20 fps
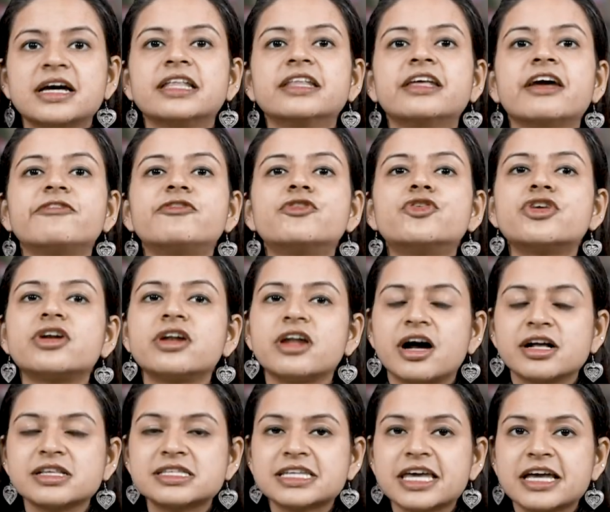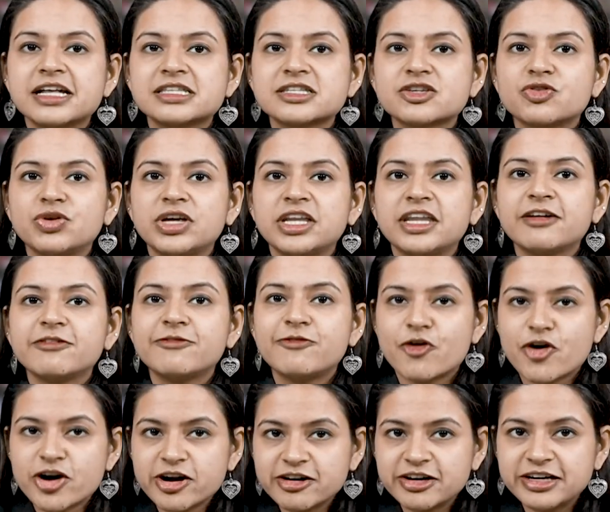Therefore, large-scale screening
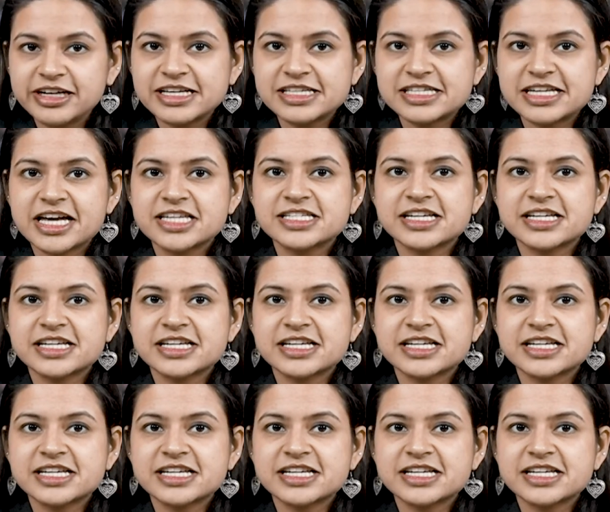for early-stage